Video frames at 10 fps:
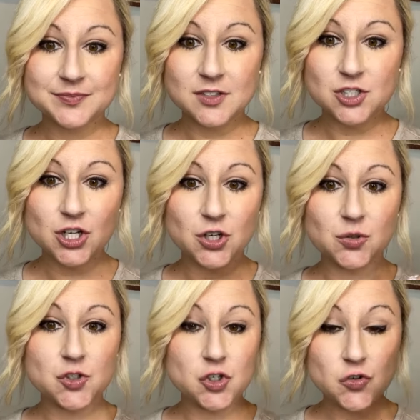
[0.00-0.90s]
So
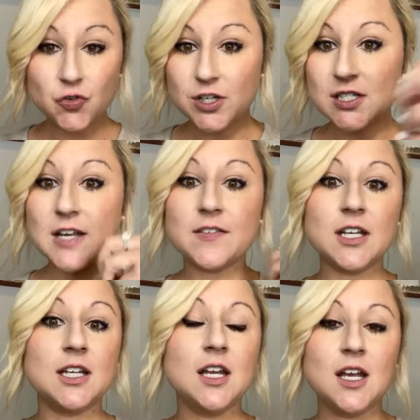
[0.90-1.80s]

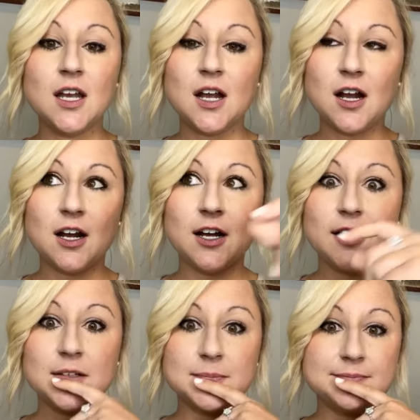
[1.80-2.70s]
$247,
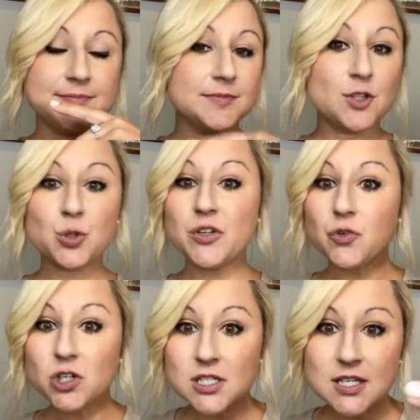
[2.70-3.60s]

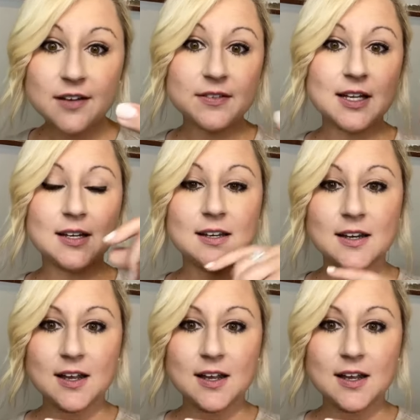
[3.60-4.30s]
$347,